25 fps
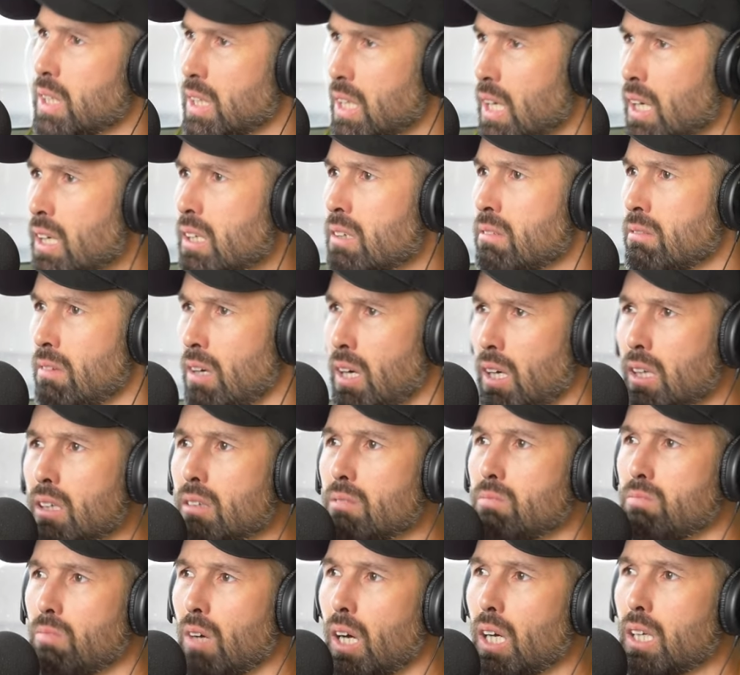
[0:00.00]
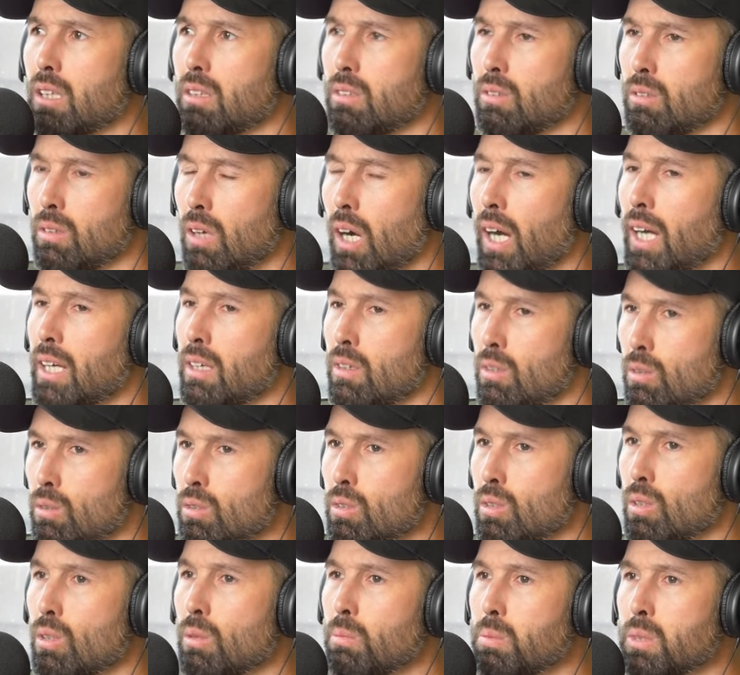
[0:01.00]
Like I can do
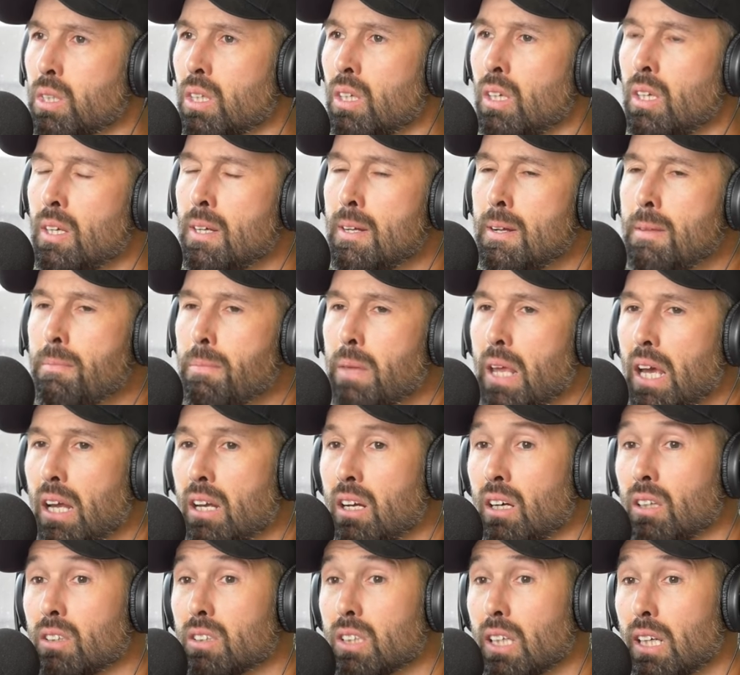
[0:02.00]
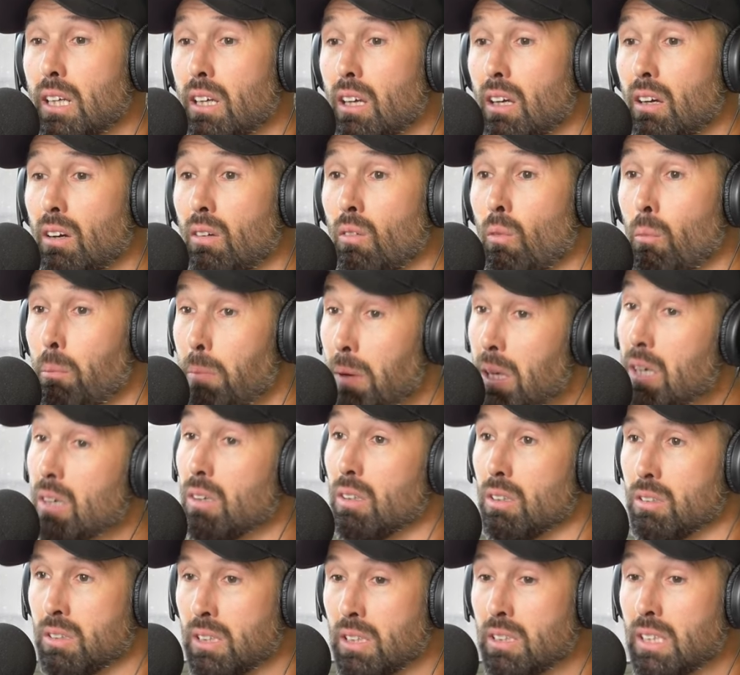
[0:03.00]
soups. And I was like,
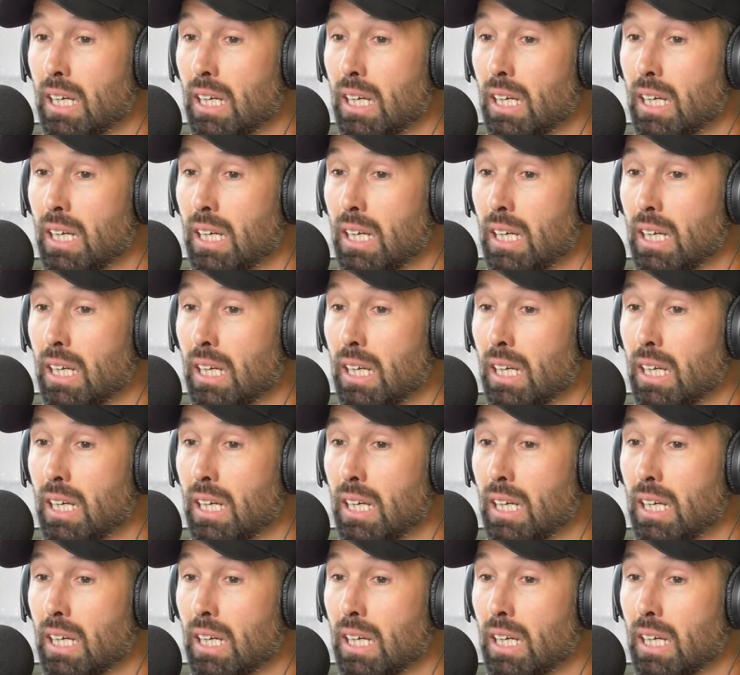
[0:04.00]
because